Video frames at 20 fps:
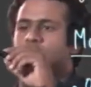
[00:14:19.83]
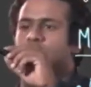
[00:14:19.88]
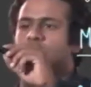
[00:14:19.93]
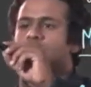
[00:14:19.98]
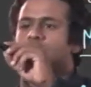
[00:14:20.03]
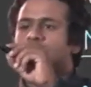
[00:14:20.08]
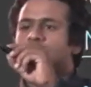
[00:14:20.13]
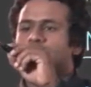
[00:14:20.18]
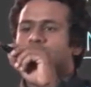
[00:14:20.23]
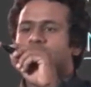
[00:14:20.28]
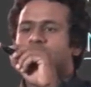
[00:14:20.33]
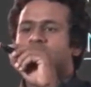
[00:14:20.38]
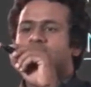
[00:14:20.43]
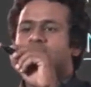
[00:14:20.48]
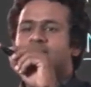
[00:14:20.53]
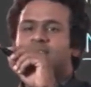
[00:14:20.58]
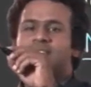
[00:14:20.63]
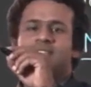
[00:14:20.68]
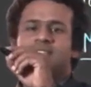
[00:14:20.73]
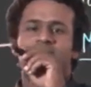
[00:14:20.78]
So
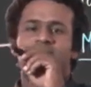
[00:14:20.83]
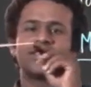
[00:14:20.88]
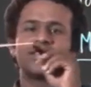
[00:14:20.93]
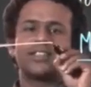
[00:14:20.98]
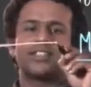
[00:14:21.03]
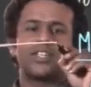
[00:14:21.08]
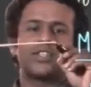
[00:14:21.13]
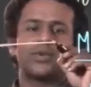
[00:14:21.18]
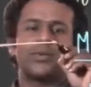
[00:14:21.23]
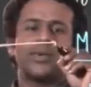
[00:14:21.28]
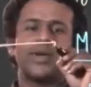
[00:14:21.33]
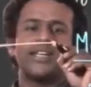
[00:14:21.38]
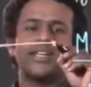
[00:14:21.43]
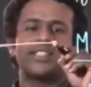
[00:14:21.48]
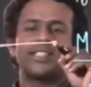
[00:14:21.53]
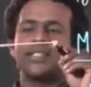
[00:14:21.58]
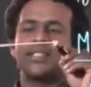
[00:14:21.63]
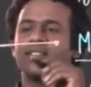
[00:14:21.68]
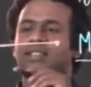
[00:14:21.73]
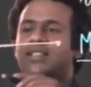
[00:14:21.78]
this is the
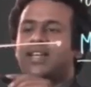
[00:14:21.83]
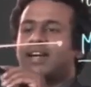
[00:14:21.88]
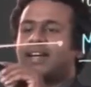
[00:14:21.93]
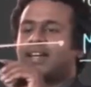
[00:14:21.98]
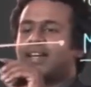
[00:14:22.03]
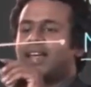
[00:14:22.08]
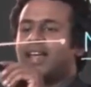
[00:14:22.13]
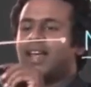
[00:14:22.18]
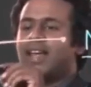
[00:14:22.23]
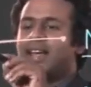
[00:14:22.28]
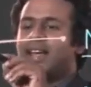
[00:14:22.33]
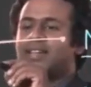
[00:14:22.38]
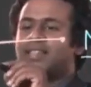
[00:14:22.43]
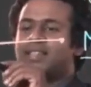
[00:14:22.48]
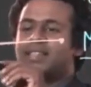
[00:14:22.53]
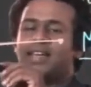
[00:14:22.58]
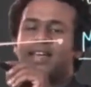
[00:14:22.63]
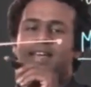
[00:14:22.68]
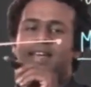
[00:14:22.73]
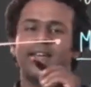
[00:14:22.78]
situation that A
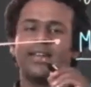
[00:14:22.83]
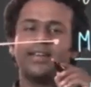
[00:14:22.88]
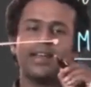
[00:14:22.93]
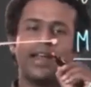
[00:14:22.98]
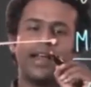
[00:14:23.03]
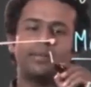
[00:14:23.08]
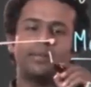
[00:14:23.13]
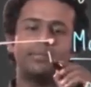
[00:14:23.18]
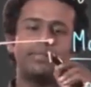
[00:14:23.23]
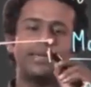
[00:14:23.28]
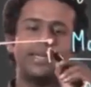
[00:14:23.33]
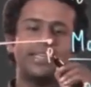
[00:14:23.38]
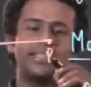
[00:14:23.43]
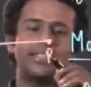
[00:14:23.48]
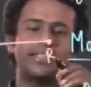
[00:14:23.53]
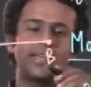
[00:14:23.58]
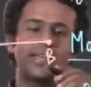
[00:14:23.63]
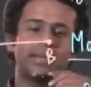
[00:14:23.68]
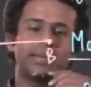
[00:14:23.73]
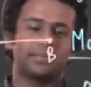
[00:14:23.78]
is here and B
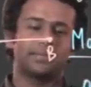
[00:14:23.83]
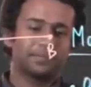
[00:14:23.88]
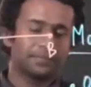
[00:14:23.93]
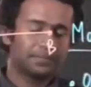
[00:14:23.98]
is here.